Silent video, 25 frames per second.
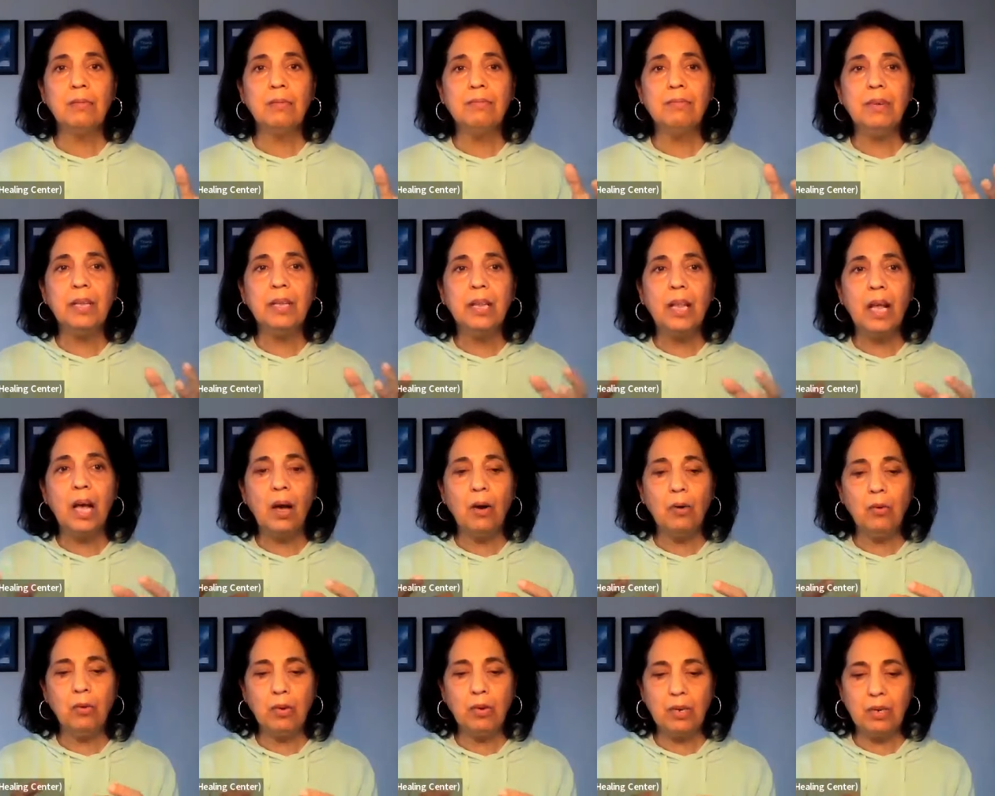
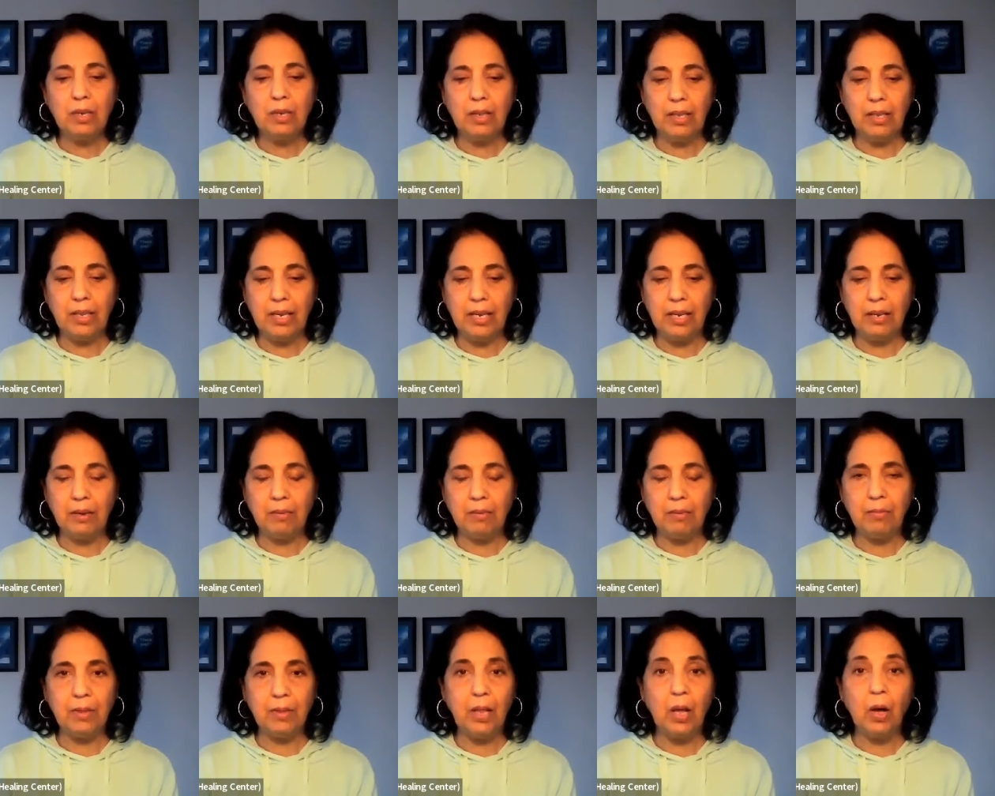without
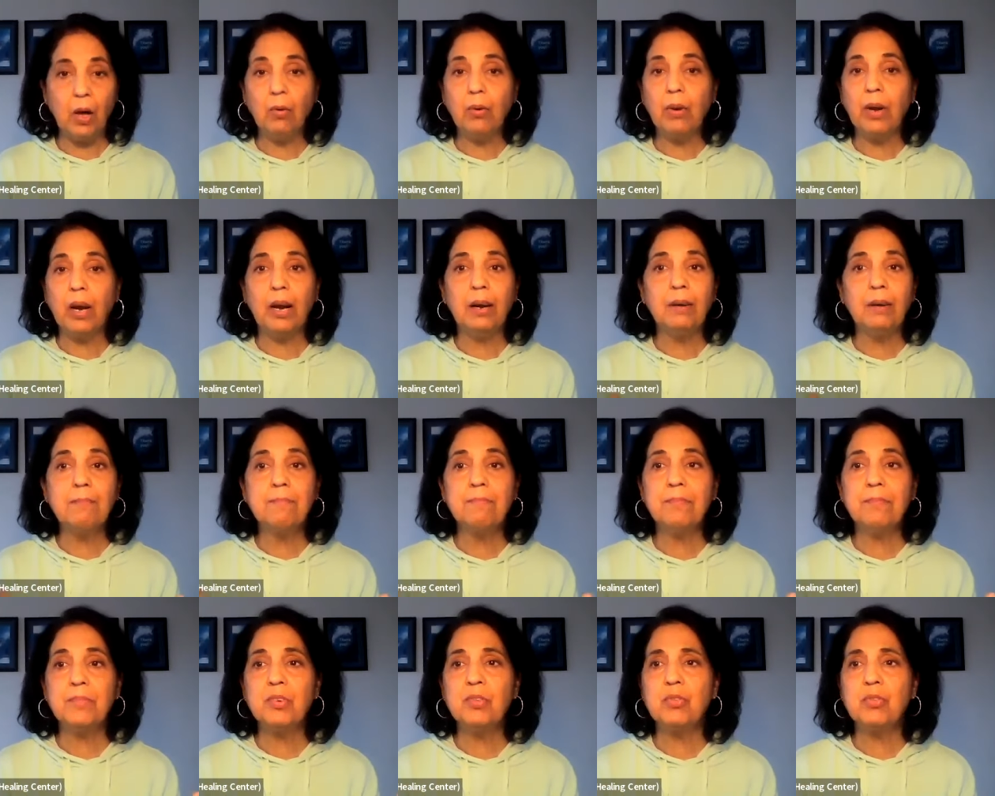the without
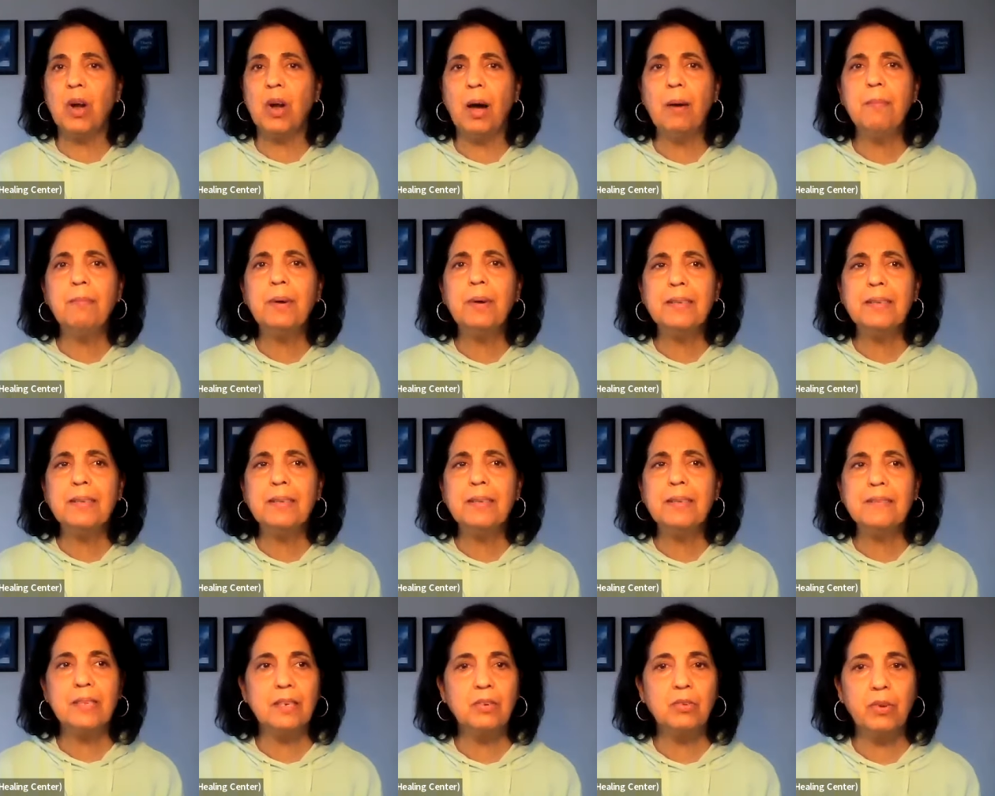our
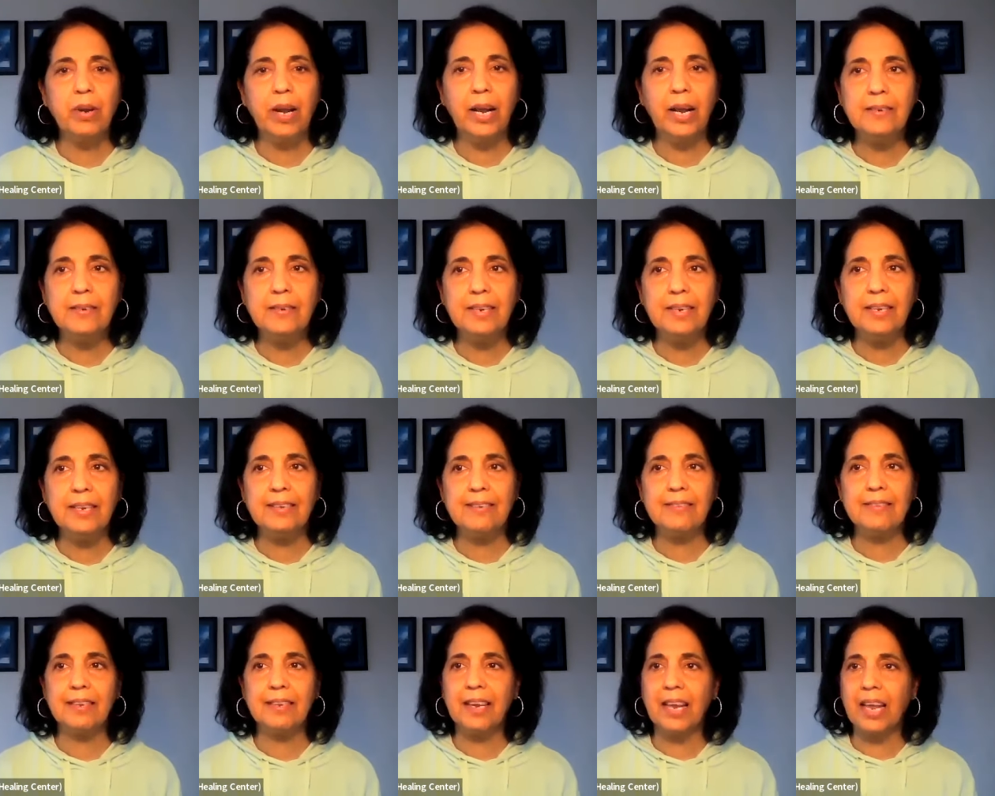traumas and
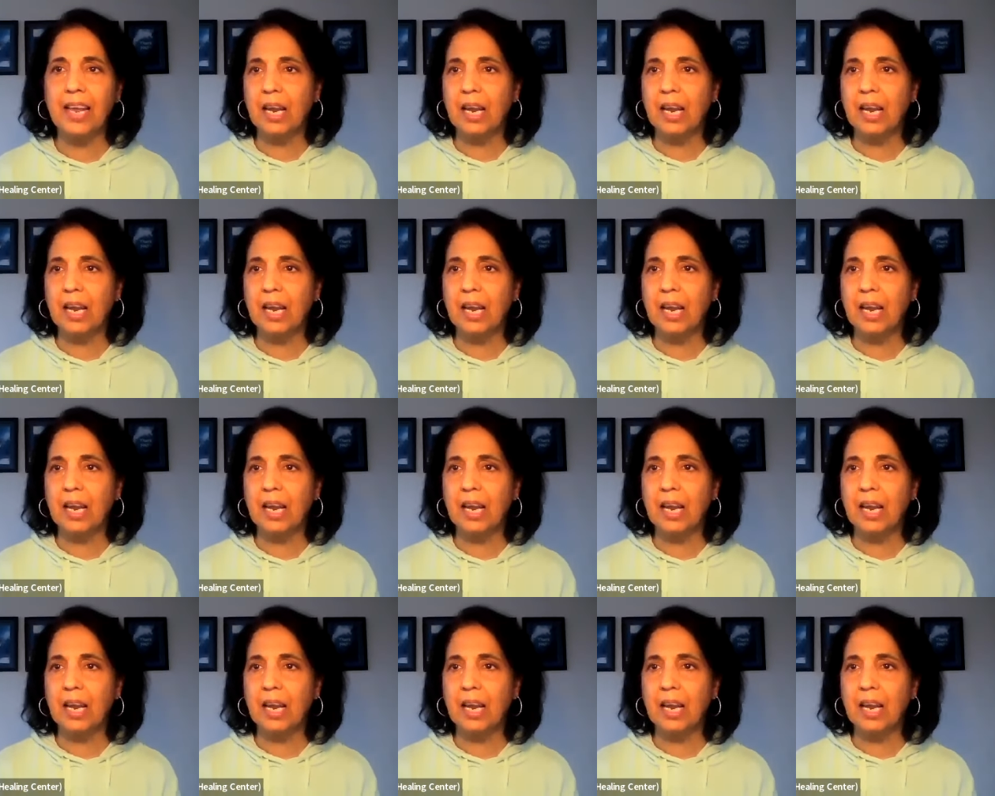tragedies.